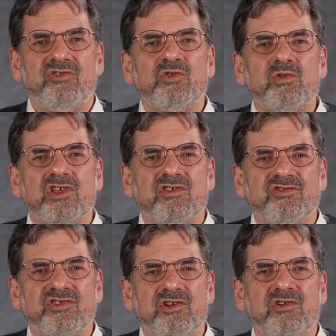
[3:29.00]
who were
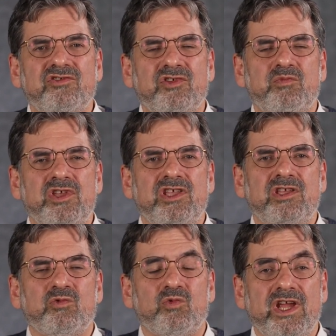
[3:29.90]
considered to
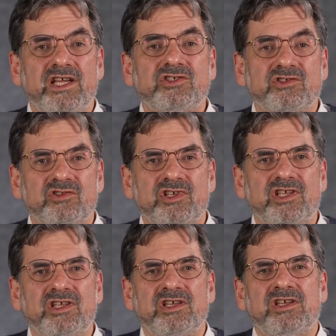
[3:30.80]
be
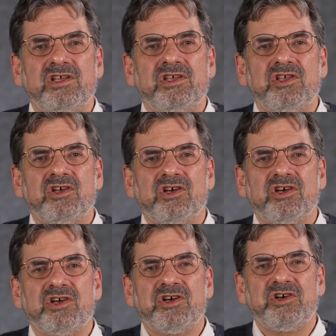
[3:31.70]
racially
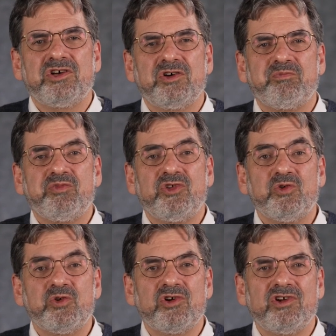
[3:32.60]

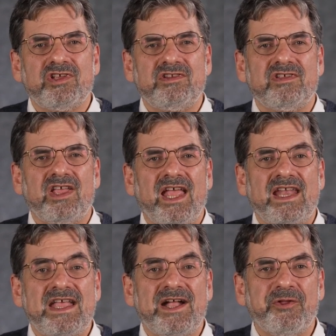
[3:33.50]
pure
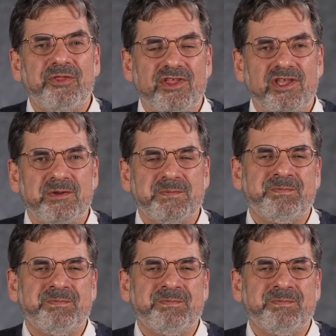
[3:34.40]
and healthy.